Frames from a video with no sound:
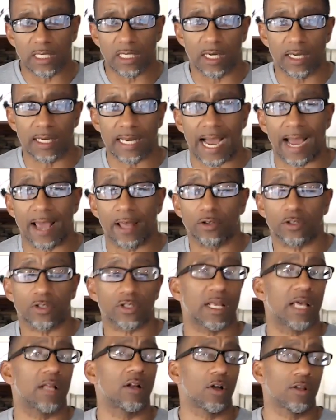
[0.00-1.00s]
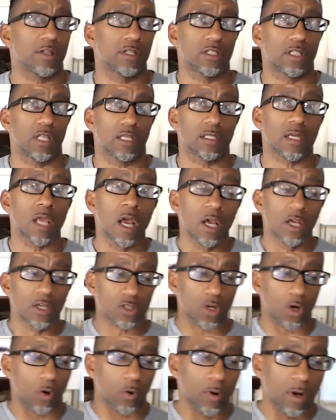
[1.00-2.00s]
done. I understand all these things.
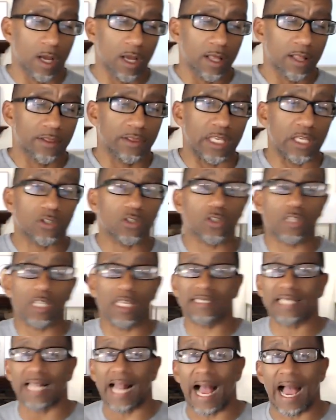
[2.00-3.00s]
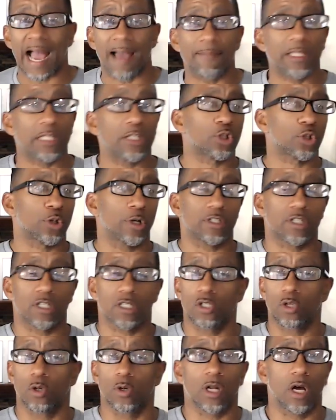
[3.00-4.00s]
So these are things that I'm in the
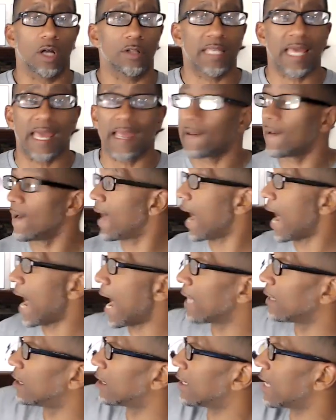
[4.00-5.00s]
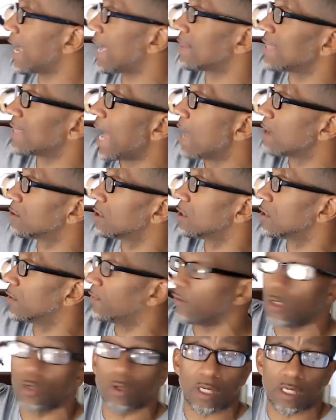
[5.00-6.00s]
trenches doing all day. I look at thousands
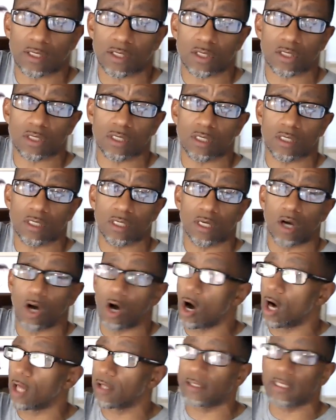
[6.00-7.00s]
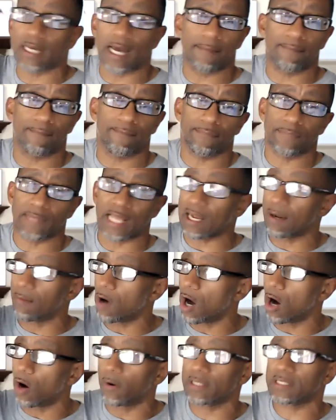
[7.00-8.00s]
of units all the time. Like, I'm
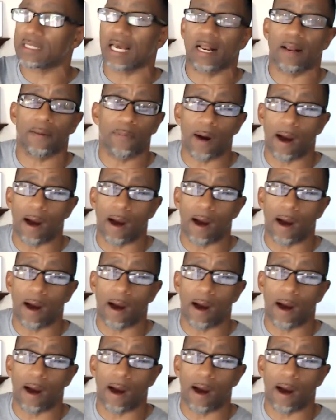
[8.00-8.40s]
always out at